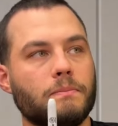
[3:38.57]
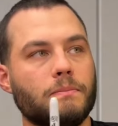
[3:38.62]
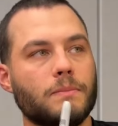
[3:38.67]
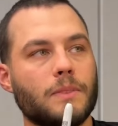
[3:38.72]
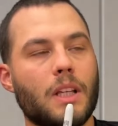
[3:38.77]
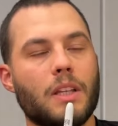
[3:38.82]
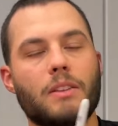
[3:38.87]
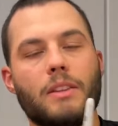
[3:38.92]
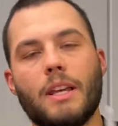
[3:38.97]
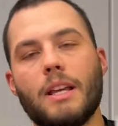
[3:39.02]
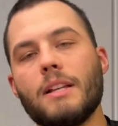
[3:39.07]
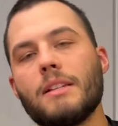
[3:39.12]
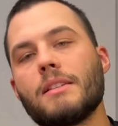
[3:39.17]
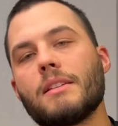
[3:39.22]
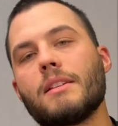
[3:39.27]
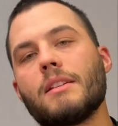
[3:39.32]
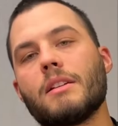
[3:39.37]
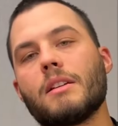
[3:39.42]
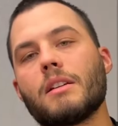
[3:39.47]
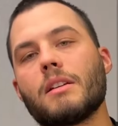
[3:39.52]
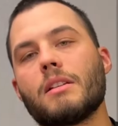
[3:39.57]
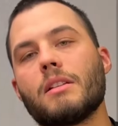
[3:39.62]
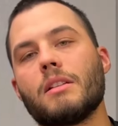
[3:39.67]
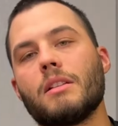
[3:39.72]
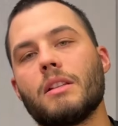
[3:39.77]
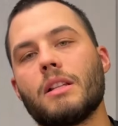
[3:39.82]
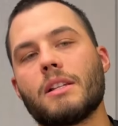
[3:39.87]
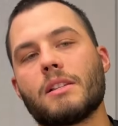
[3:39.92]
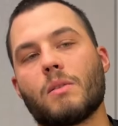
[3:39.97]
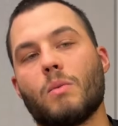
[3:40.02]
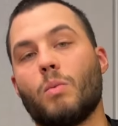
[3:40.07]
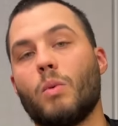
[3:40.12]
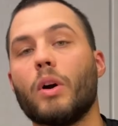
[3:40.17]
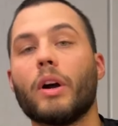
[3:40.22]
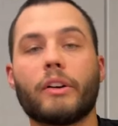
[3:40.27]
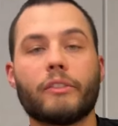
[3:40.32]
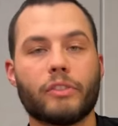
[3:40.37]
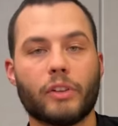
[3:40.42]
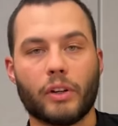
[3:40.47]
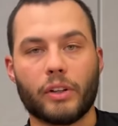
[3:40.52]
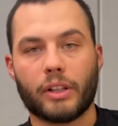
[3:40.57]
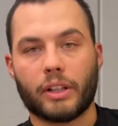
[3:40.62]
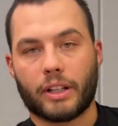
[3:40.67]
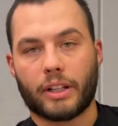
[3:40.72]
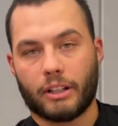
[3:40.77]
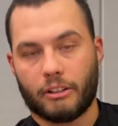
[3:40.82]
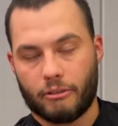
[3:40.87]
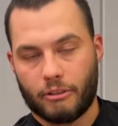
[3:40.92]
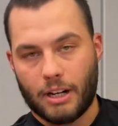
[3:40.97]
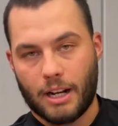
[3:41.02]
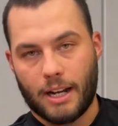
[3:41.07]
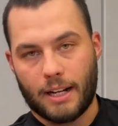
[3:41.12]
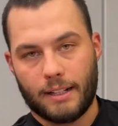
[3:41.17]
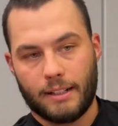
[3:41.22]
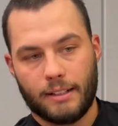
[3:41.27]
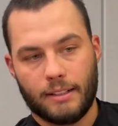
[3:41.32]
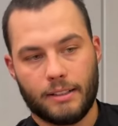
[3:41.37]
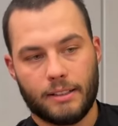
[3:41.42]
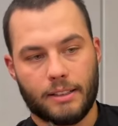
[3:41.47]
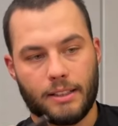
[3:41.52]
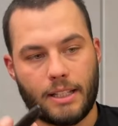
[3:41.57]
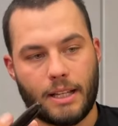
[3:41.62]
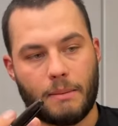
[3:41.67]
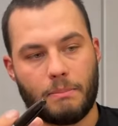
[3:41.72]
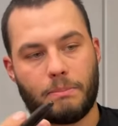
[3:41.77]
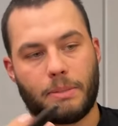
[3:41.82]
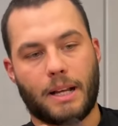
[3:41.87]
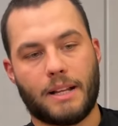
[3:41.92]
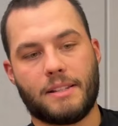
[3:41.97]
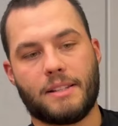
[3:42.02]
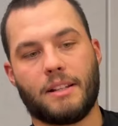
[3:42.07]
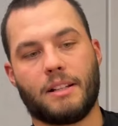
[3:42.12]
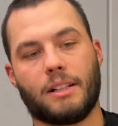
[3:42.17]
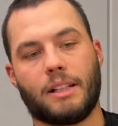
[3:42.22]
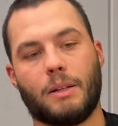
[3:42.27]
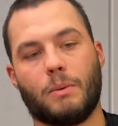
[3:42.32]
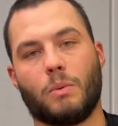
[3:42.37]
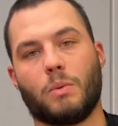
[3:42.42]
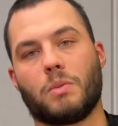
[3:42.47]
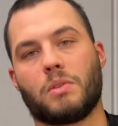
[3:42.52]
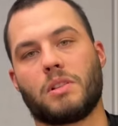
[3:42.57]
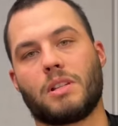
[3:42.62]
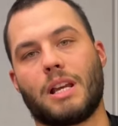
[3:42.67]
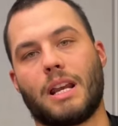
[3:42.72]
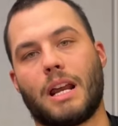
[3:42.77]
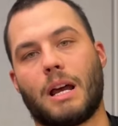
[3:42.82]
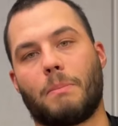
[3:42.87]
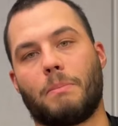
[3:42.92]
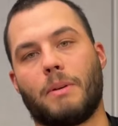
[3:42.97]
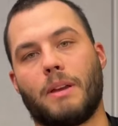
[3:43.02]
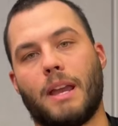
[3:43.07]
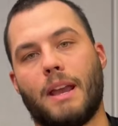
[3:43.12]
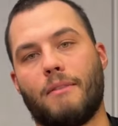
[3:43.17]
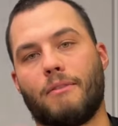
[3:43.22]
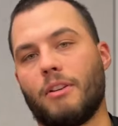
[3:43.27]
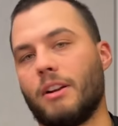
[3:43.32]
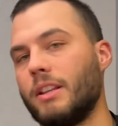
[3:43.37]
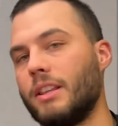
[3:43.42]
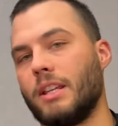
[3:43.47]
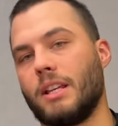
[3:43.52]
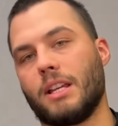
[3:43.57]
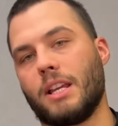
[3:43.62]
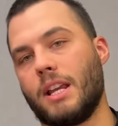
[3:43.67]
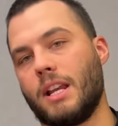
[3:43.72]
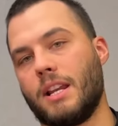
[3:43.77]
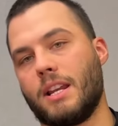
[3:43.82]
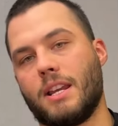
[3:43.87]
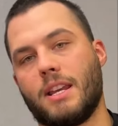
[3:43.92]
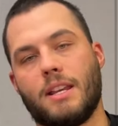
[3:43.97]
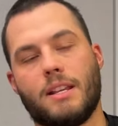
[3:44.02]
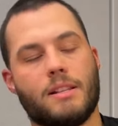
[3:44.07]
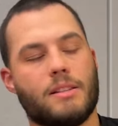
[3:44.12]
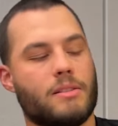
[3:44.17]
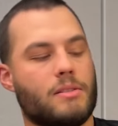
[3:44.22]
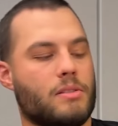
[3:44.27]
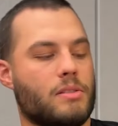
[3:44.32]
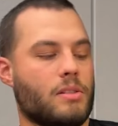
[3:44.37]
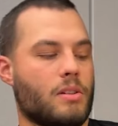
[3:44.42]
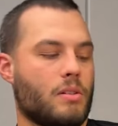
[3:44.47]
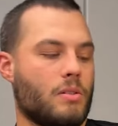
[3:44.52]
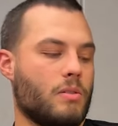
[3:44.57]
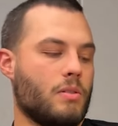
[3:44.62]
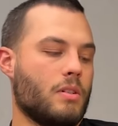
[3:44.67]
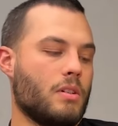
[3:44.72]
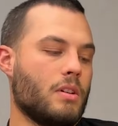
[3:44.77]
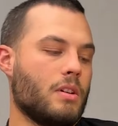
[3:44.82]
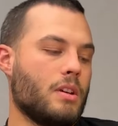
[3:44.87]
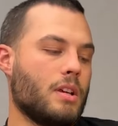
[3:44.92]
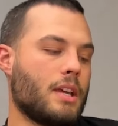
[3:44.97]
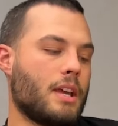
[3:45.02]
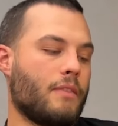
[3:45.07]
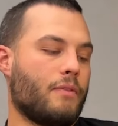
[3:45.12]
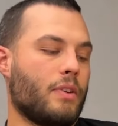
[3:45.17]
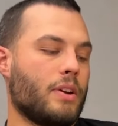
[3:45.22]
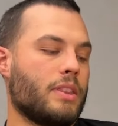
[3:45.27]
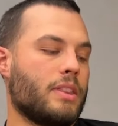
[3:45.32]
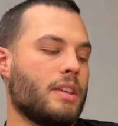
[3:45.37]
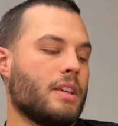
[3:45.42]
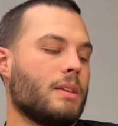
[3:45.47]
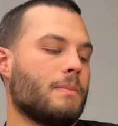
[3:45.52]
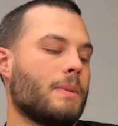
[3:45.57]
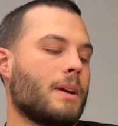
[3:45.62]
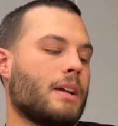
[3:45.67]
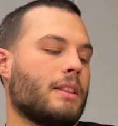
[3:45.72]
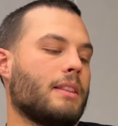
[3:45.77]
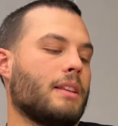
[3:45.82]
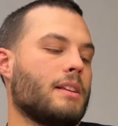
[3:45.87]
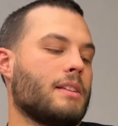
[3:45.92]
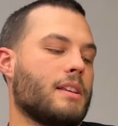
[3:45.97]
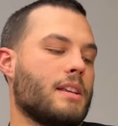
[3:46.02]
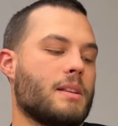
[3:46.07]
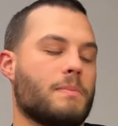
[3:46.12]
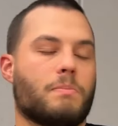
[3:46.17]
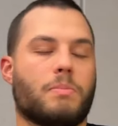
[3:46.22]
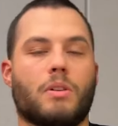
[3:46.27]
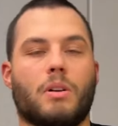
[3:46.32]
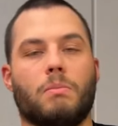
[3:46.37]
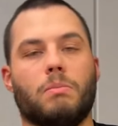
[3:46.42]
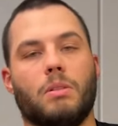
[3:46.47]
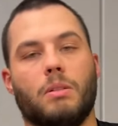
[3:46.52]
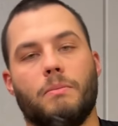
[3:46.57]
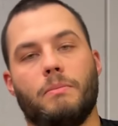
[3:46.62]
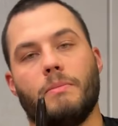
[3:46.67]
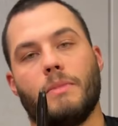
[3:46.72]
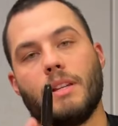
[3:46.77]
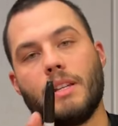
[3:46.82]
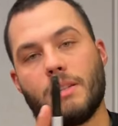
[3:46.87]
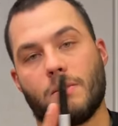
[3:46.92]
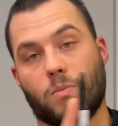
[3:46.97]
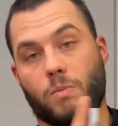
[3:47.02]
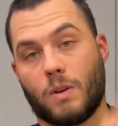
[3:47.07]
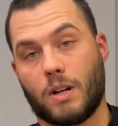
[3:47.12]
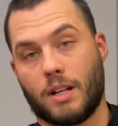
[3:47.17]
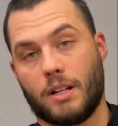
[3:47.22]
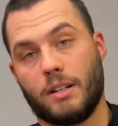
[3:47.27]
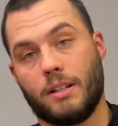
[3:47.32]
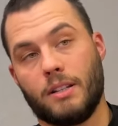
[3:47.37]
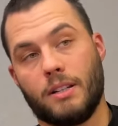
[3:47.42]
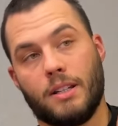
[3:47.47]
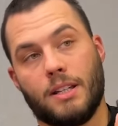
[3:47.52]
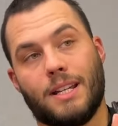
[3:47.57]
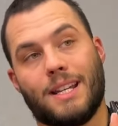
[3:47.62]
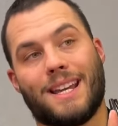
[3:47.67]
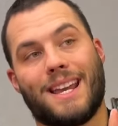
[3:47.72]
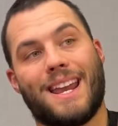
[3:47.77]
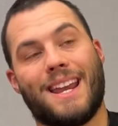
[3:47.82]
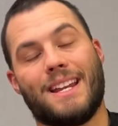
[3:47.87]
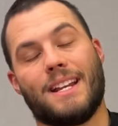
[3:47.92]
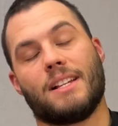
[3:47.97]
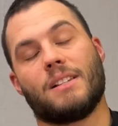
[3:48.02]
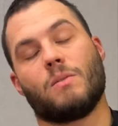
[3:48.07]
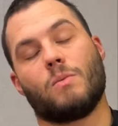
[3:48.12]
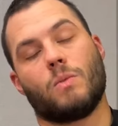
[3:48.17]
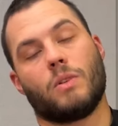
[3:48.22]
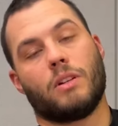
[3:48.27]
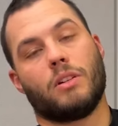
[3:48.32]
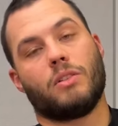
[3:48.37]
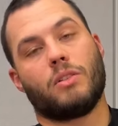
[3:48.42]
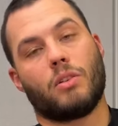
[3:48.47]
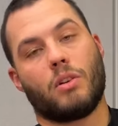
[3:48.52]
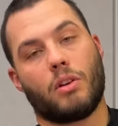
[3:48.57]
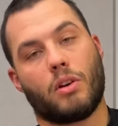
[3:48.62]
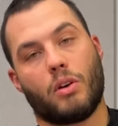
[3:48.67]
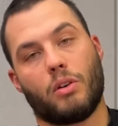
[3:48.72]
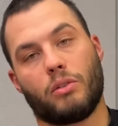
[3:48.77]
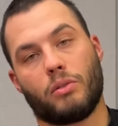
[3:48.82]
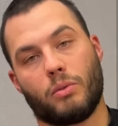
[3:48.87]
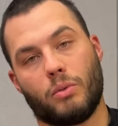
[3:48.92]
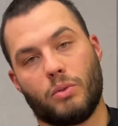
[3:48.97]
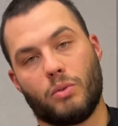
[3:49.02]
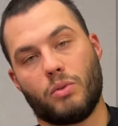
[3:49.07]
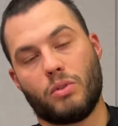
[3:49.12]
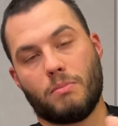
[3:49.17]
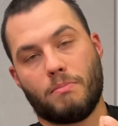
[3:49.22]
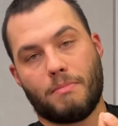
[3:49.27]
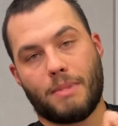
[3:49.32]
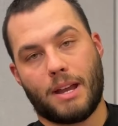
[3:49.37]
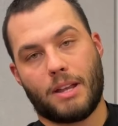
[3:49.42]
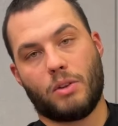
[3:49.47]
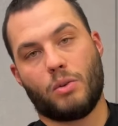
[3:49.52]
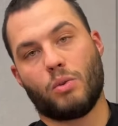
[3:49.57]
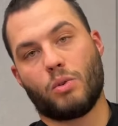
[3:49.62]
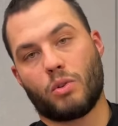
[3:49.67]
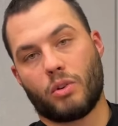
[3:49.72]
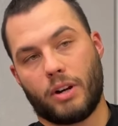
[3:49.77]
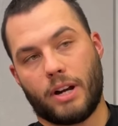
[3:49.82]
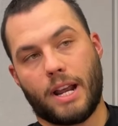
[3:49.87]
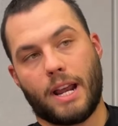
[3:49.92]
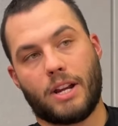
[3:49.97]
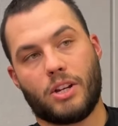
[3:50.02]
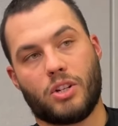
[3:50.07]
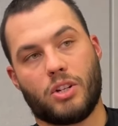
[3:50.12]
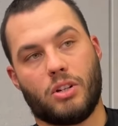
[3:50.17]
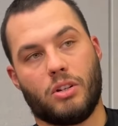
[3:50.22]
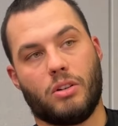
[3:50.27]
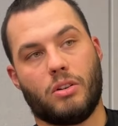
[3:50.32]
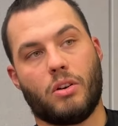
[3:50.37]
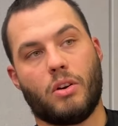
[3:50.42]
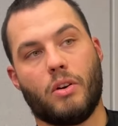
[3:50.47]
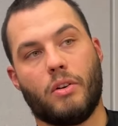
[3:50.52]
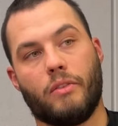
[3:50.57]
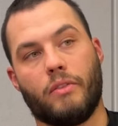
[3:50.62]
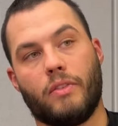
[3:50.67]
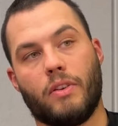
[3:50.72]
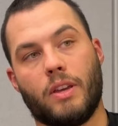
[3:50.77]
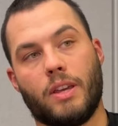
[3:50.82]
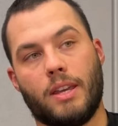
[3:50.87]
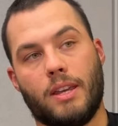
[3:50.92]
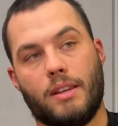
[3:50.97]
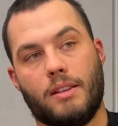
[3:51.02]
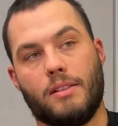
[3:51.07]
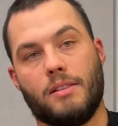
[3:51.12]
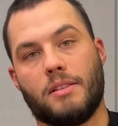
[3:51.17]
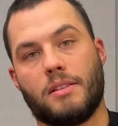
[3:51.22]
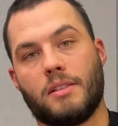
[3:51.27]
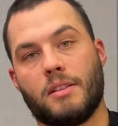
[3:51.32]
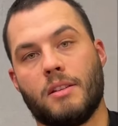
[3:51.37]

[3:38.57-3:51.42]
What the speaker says: there's a workflow that can run that basically will set up everything he needs. So if we think about this, his problem is, one, he doesn't want to go through and do the manual creation of his